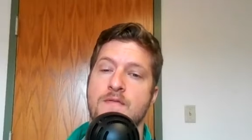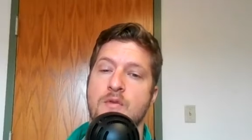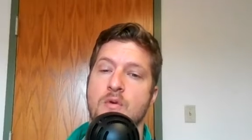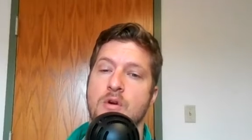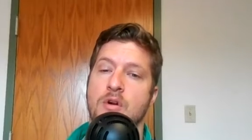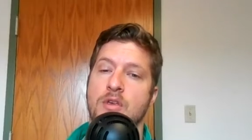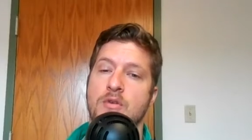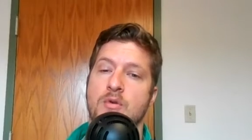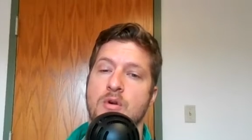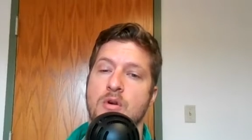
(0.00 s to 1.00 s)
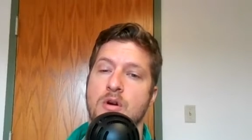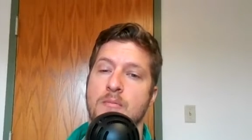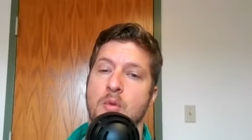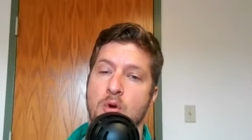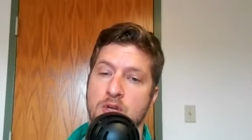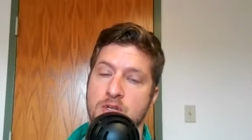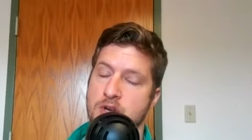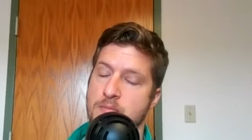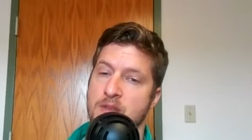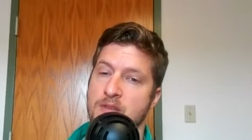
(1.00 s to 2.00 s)
for your mortgage
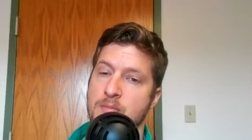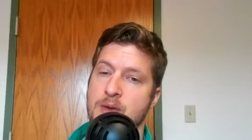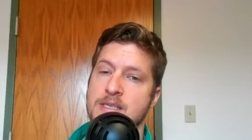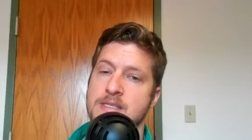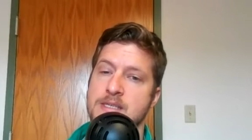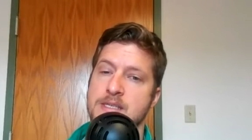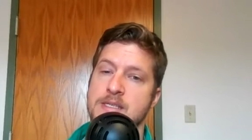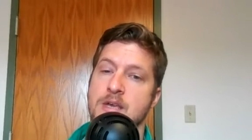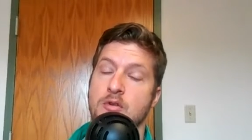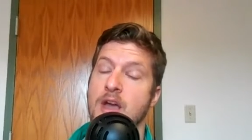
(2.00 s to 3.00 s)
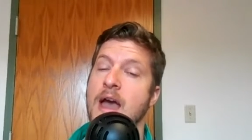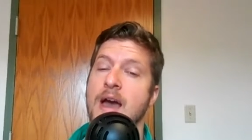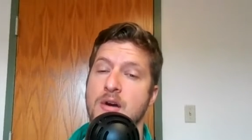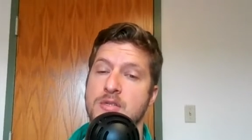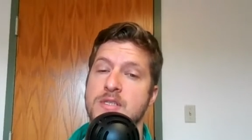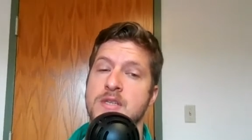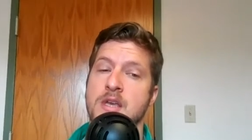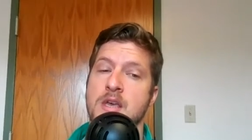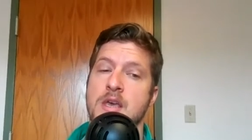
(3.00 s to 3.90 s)
on a monthly basis or your house